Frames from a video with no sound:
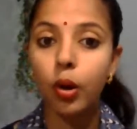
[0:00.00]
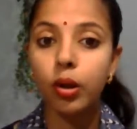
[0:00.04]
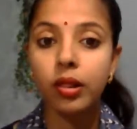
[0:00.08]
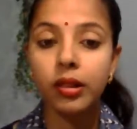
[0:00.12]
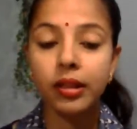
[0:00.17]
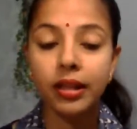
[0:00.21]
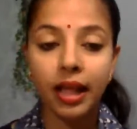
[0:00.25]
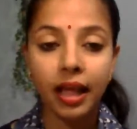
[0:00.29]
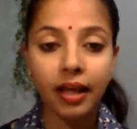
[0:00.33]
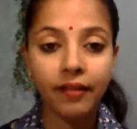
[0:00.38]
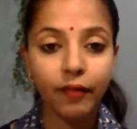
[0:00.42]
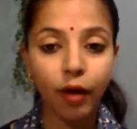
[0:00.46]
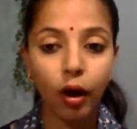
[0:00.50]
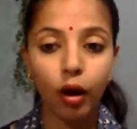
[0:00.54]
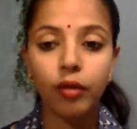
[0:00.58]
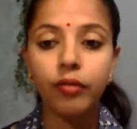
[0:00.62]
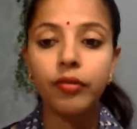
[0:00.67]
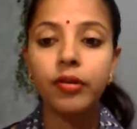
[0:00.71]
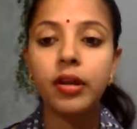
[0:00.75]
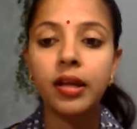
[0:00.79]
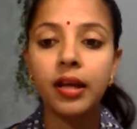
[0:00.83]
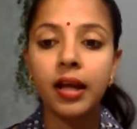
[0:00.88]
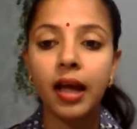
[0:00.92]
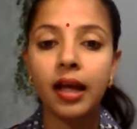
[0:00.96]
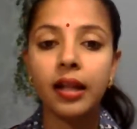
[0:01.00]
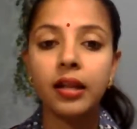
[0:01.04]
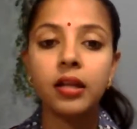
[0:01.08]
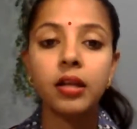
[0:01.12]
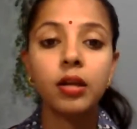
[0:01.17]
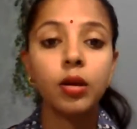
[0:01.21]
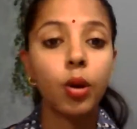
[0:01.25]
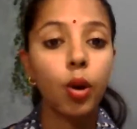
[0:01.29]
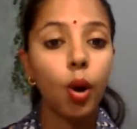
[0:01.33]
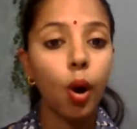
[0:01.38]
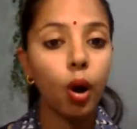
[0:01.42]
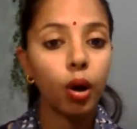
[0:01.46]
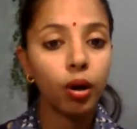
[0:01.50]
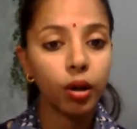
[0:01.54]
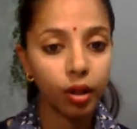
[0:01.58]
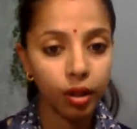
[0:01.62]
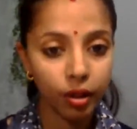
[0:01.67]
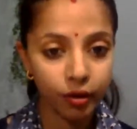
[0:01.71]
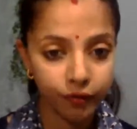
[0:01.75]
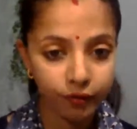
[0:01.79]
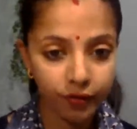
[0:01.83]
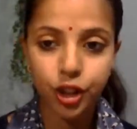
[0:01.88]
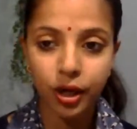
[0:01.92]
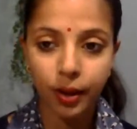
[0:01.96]
they have already gathered lots of
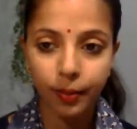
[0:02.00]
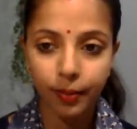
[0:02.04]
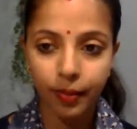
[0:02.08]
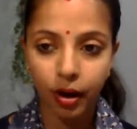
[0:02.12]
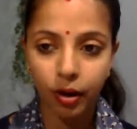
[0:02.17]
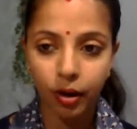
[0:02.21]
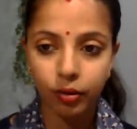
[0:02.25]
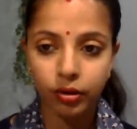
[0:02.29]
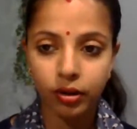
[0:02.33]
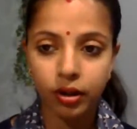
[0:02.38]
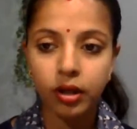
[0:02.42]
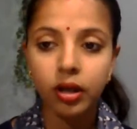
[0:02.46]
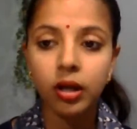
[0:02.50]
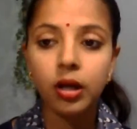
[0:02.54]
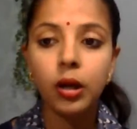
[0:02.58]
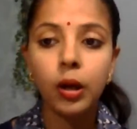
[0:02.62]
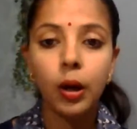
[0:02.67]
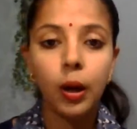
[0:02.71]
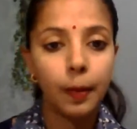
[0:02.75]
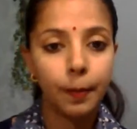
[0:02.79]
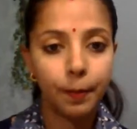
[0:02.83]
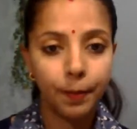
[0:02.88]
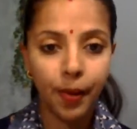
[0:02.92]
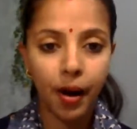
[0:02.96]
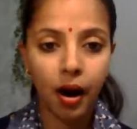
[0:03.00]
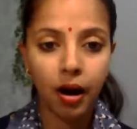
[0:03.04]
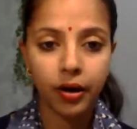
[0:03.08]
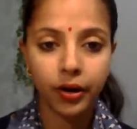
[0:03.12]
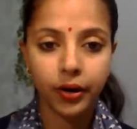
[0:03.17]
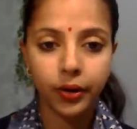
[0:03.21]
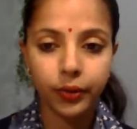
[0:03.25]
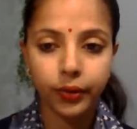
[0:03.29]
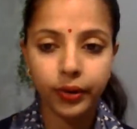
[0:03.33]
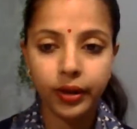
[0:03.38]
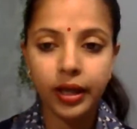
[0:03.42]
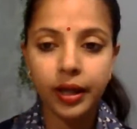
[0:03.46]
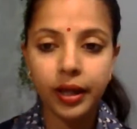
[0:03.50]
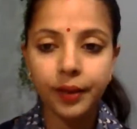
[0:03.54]
information about the park.